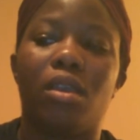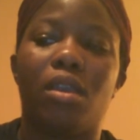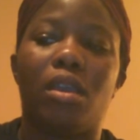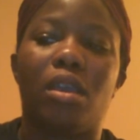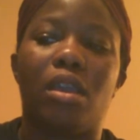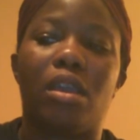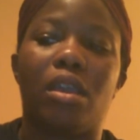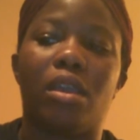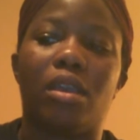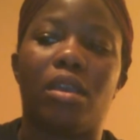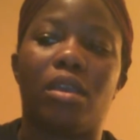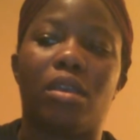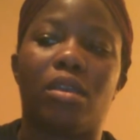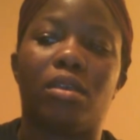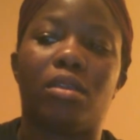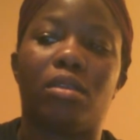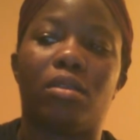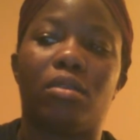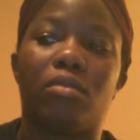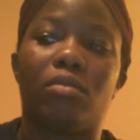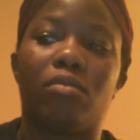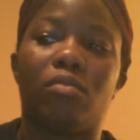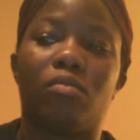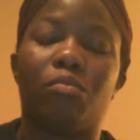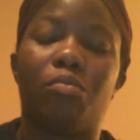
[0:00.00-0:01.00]

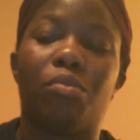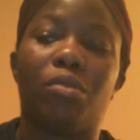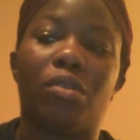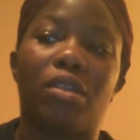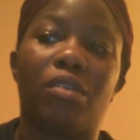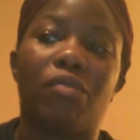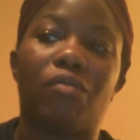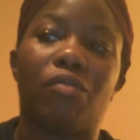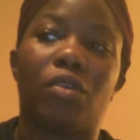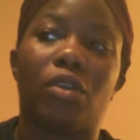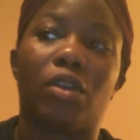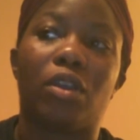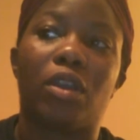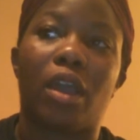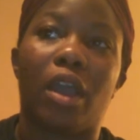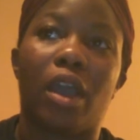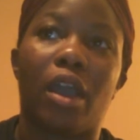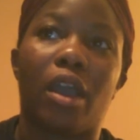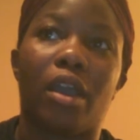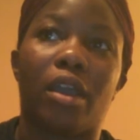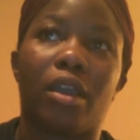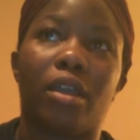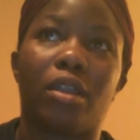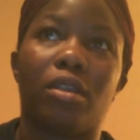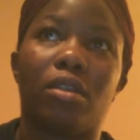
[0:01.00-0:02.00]
And believe it or
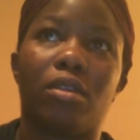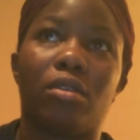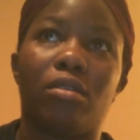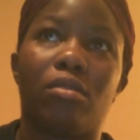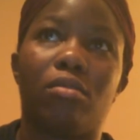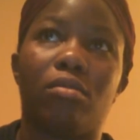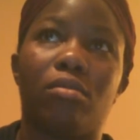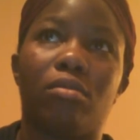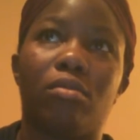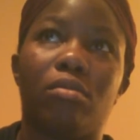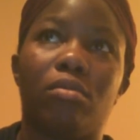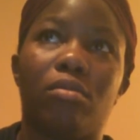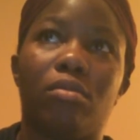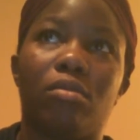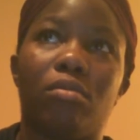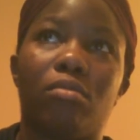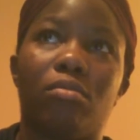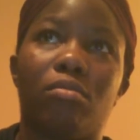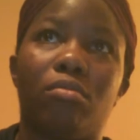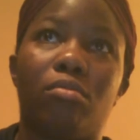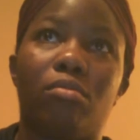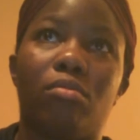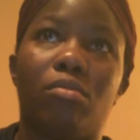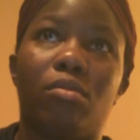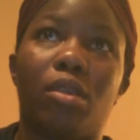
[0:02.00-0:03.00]
not,
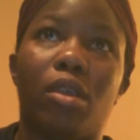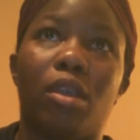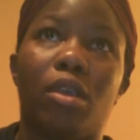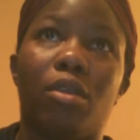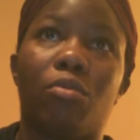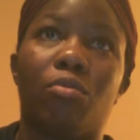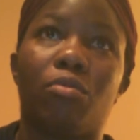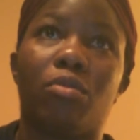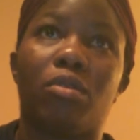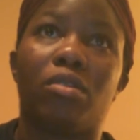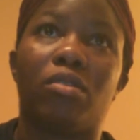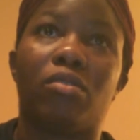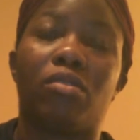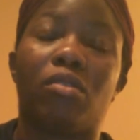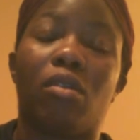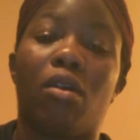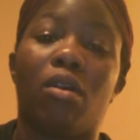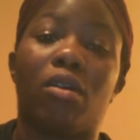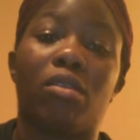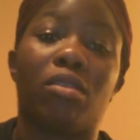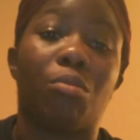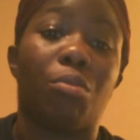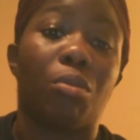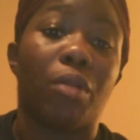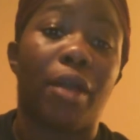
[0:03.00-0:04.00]
it was
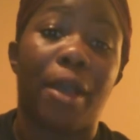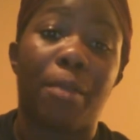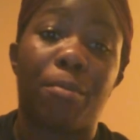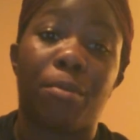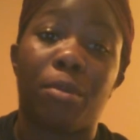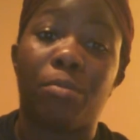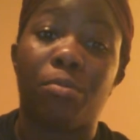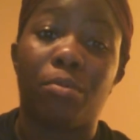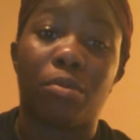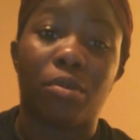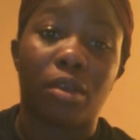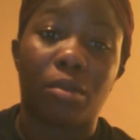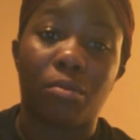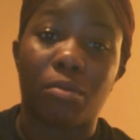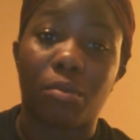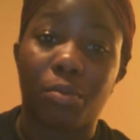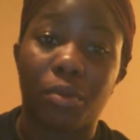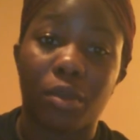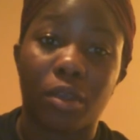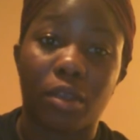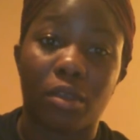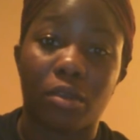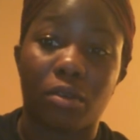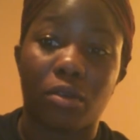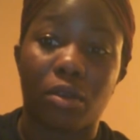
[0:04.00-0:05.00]
all the black people that were
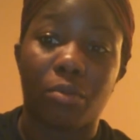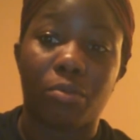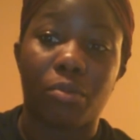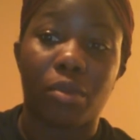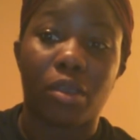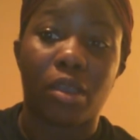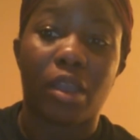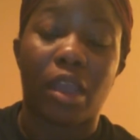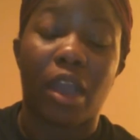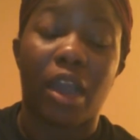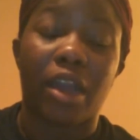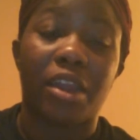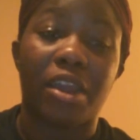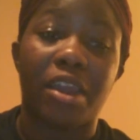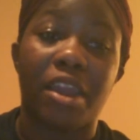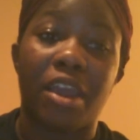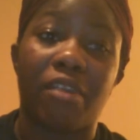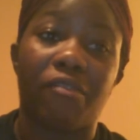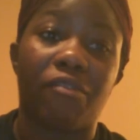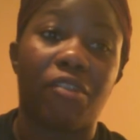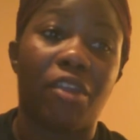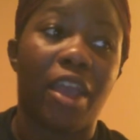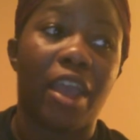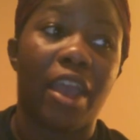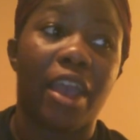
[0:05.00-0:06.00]
picking on me. I
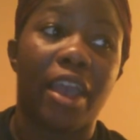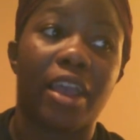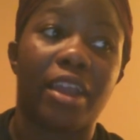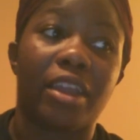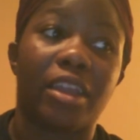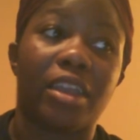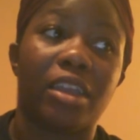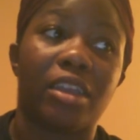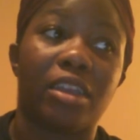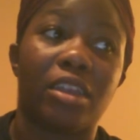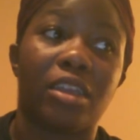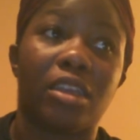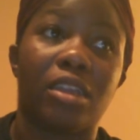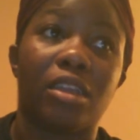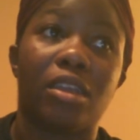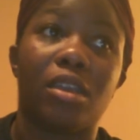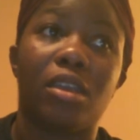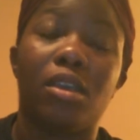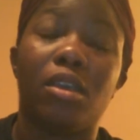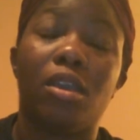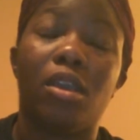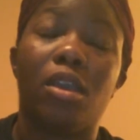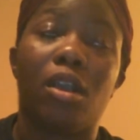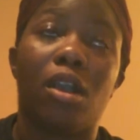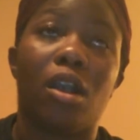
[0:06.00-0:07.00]
never had any
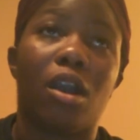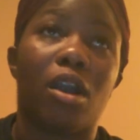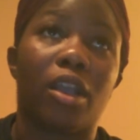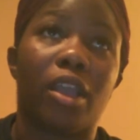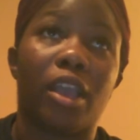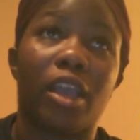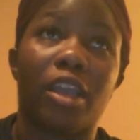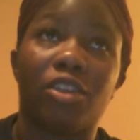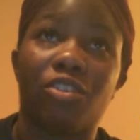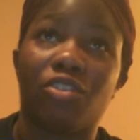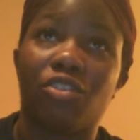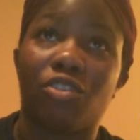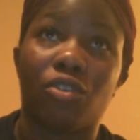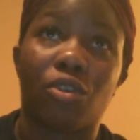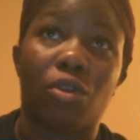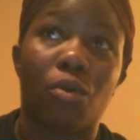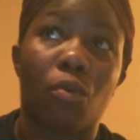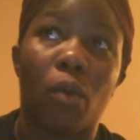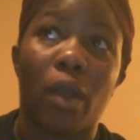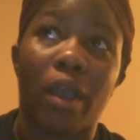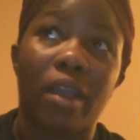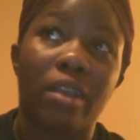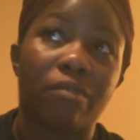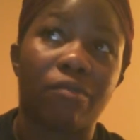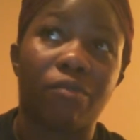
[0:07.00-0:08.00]
Caucasian or
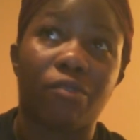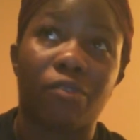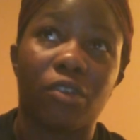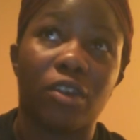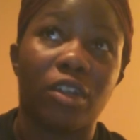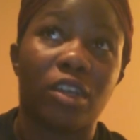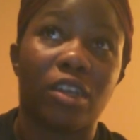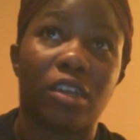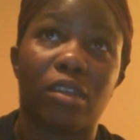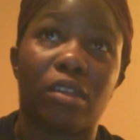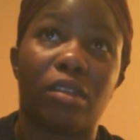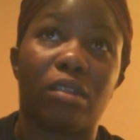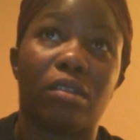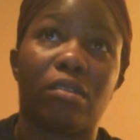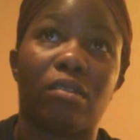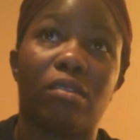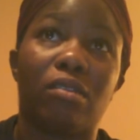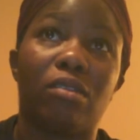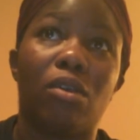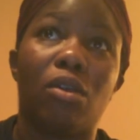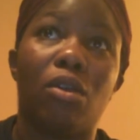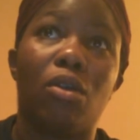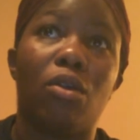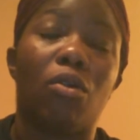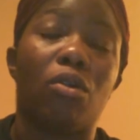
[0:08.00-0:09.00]
white friends
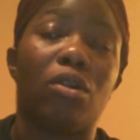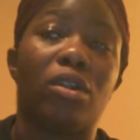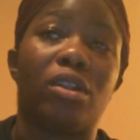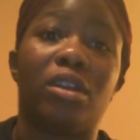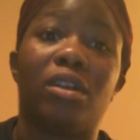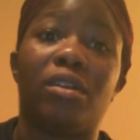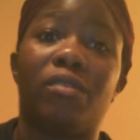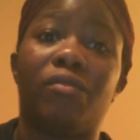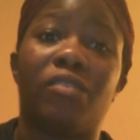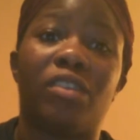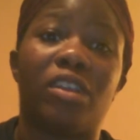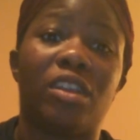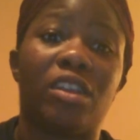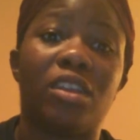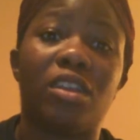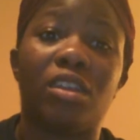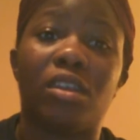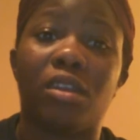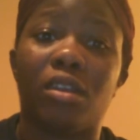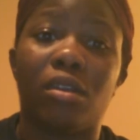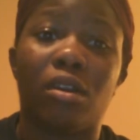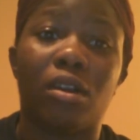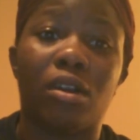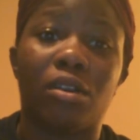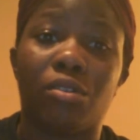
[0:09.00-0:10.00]
or of
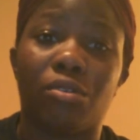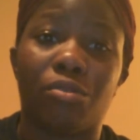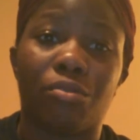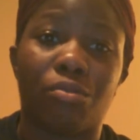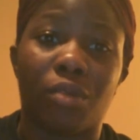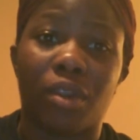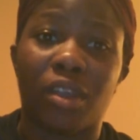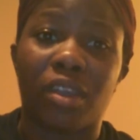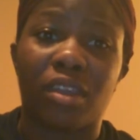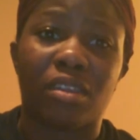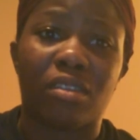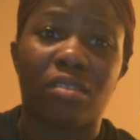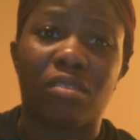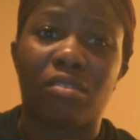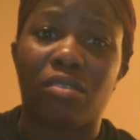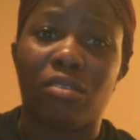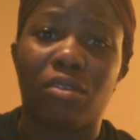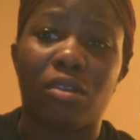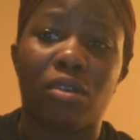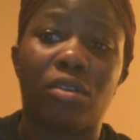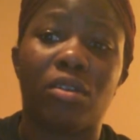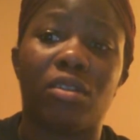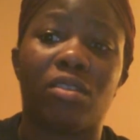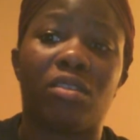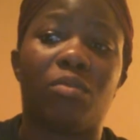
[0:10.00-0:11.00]
any other race,
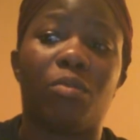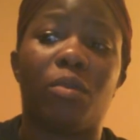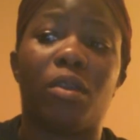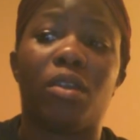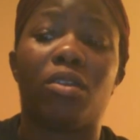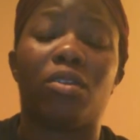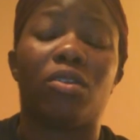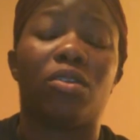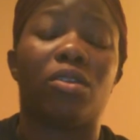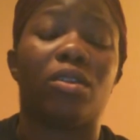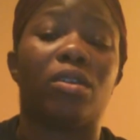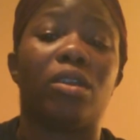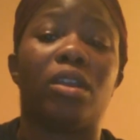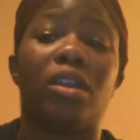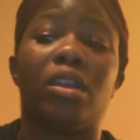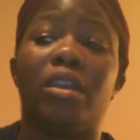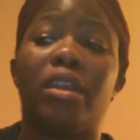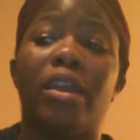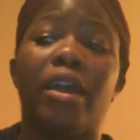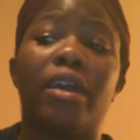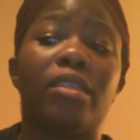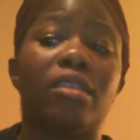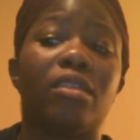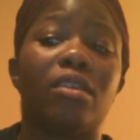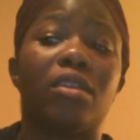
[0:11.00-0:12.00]
Hispanic or
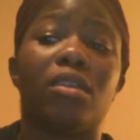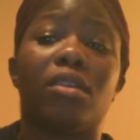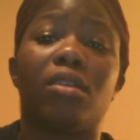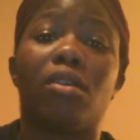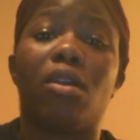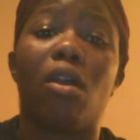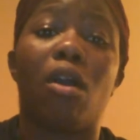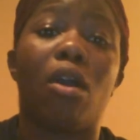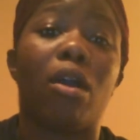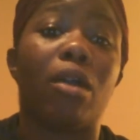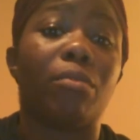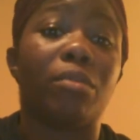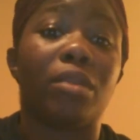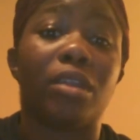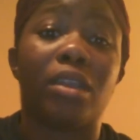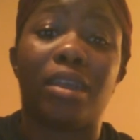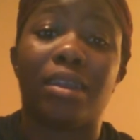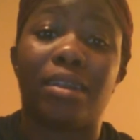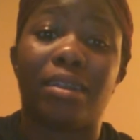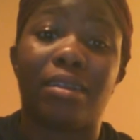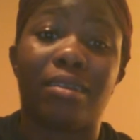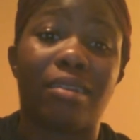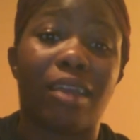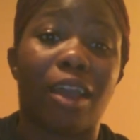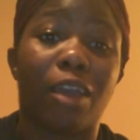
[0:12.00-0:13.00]
nothing, call me
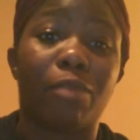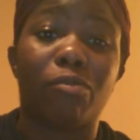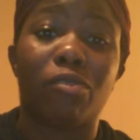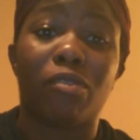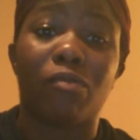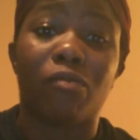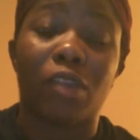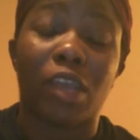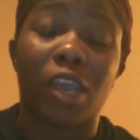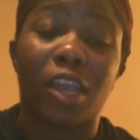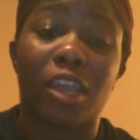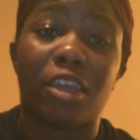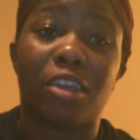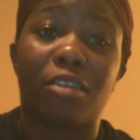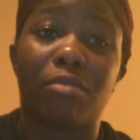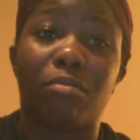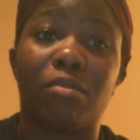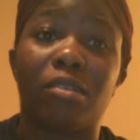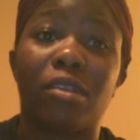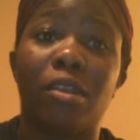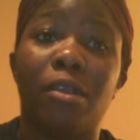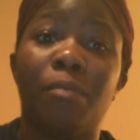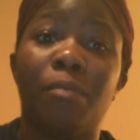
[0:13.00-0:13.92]
any types of names.